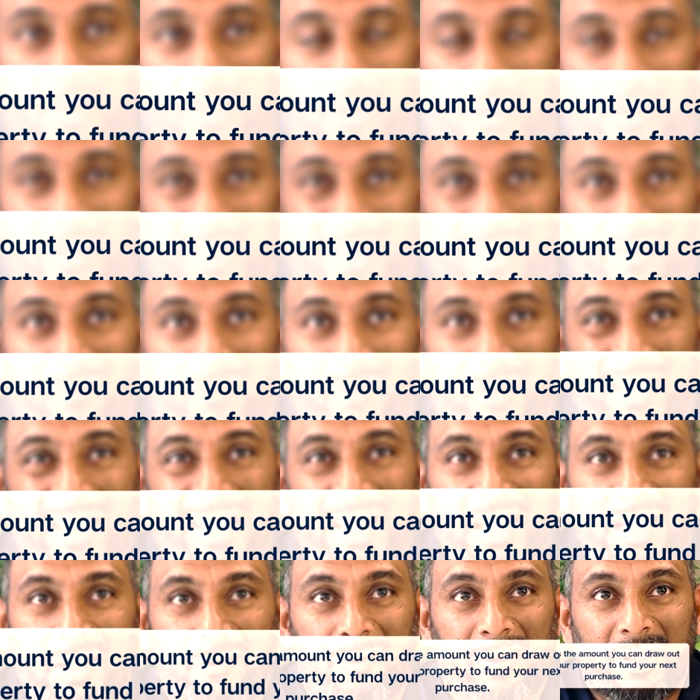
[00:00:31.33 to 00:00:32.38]
So the
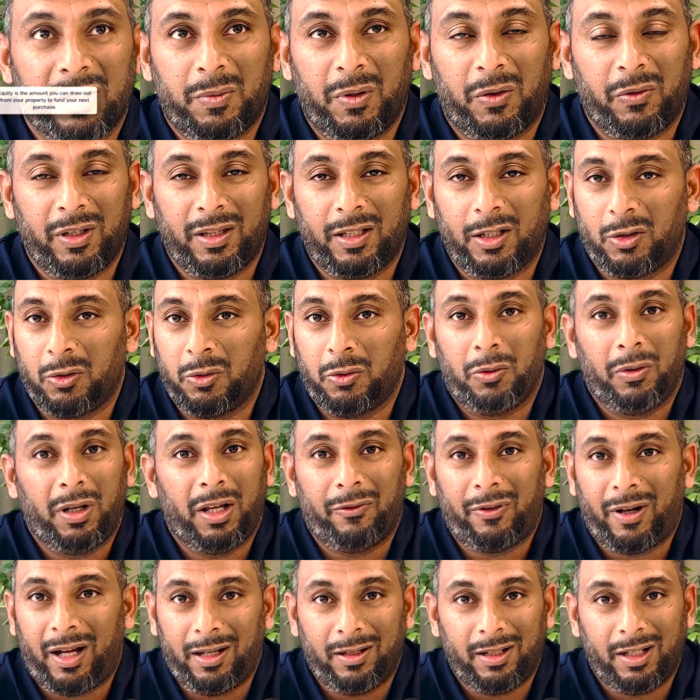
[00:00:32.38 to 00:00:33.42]
key difference between the two,
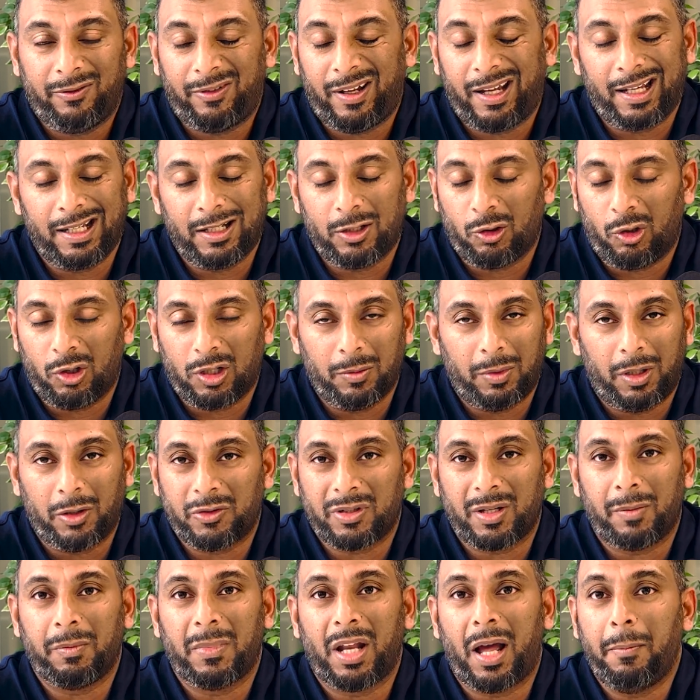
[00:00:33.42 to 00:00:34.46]
if I can talk about
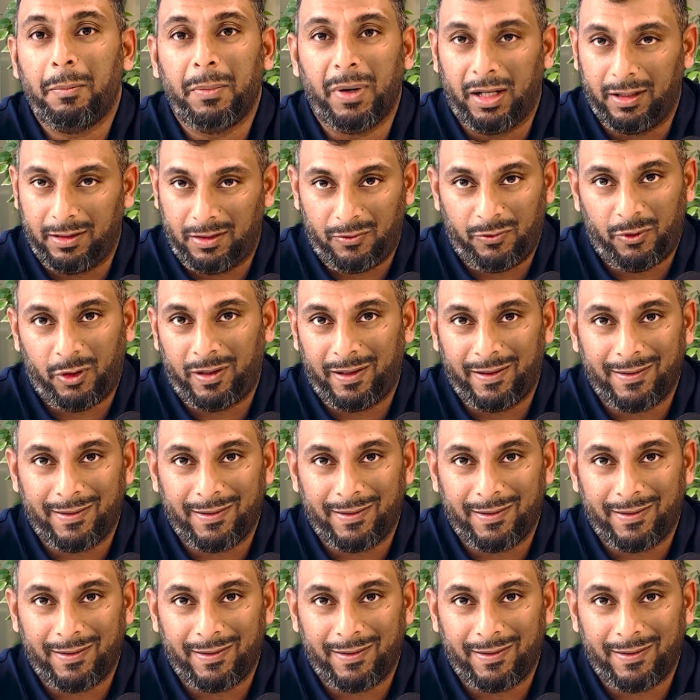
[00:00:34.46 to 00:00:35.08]
some numbers, for